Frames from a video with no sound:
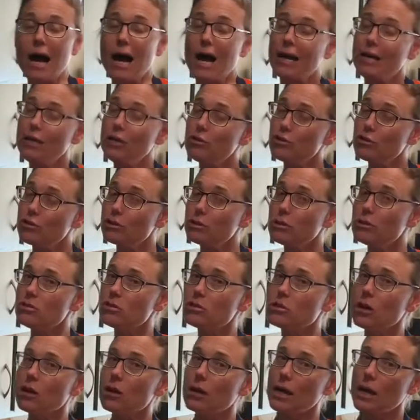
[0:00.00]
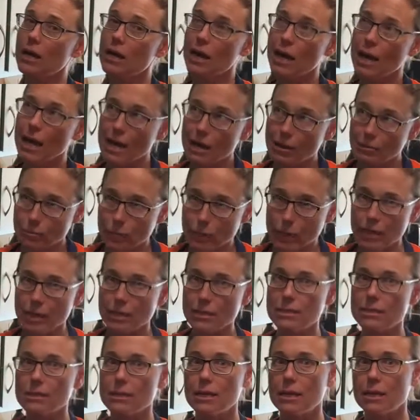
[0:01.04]
I usually start at 8
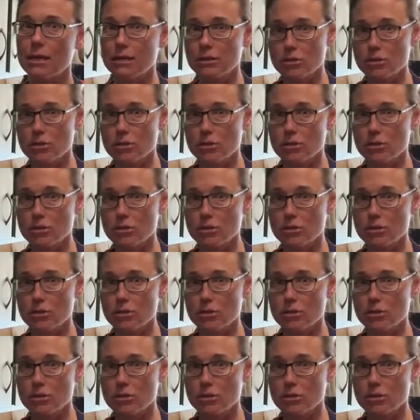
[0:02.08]
minutes and then